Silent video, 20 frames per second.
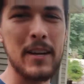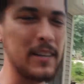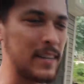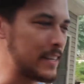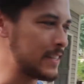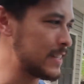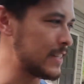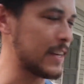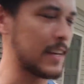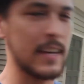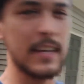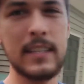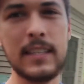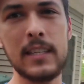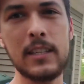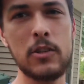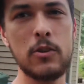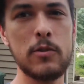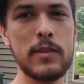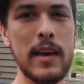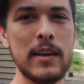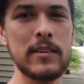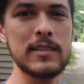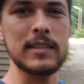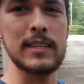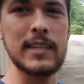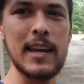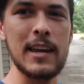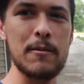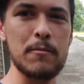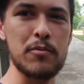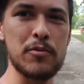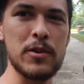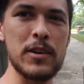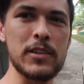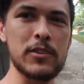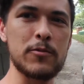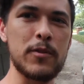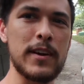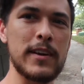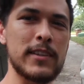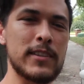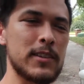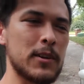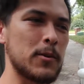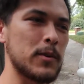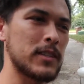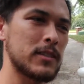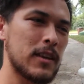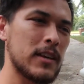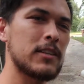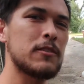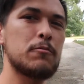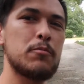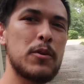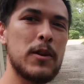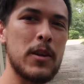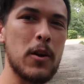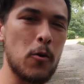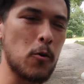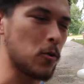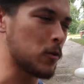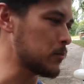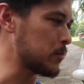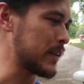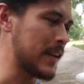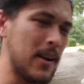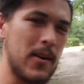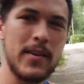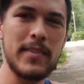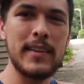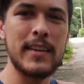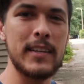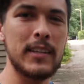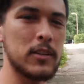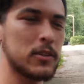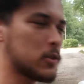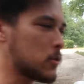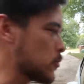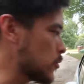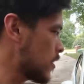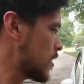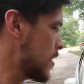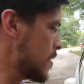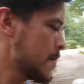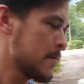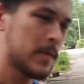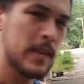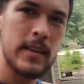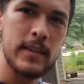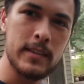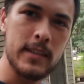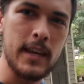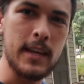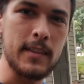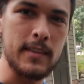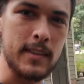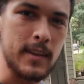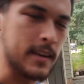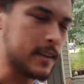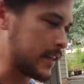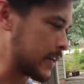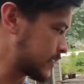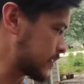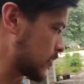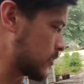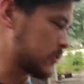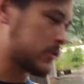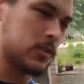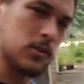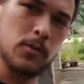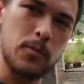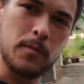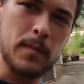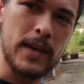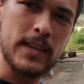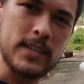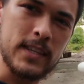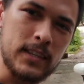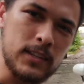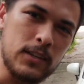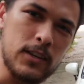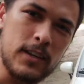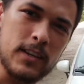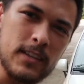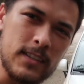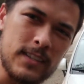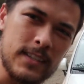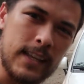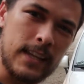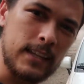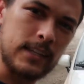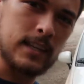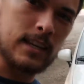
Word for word: It's a 2010 Prius, right? So it's pretty old, but now I think it looks cool. Second thing that's also makes it look slightly